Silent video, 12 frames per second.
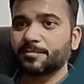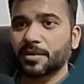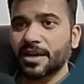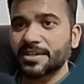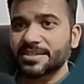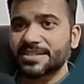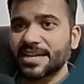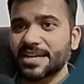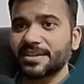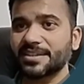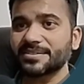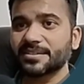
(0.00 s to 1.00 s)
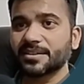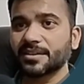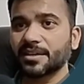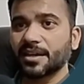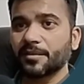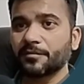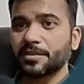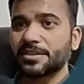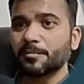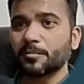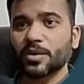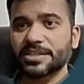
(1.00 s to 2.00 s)
understand this with the
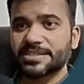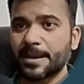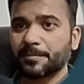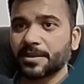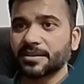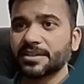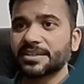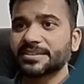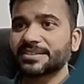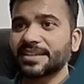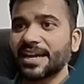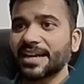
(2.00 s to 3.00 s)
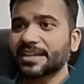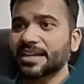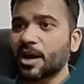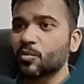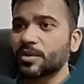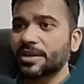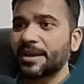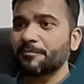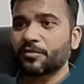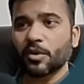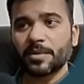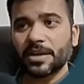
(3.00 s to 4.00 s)
more example. Select count name
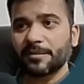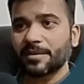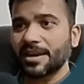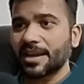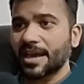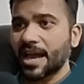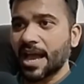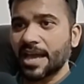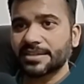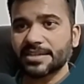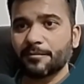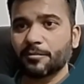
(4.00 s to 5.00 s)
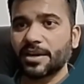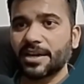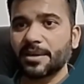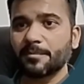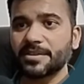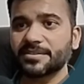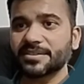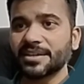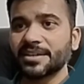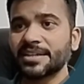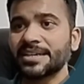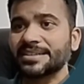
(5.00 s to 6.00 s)
from table, as I have already mentioned.
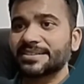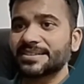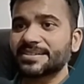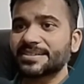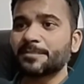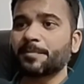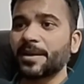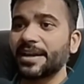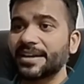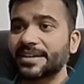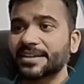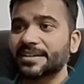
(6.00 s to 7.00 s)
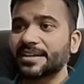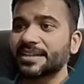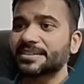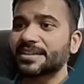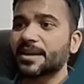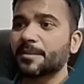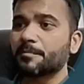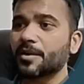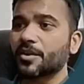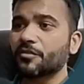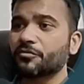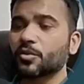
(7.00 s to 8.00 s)
This is simply returning the number
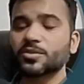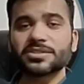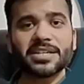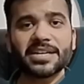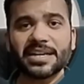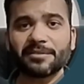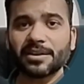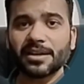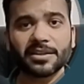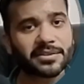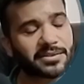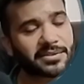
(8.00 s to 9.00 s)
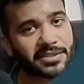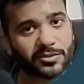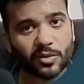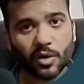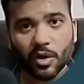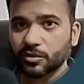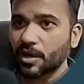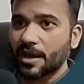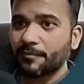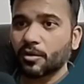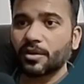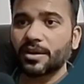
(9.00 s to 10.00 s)
of rows in a table. This also I have
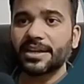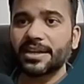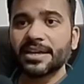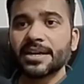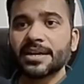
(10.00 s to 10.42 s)
already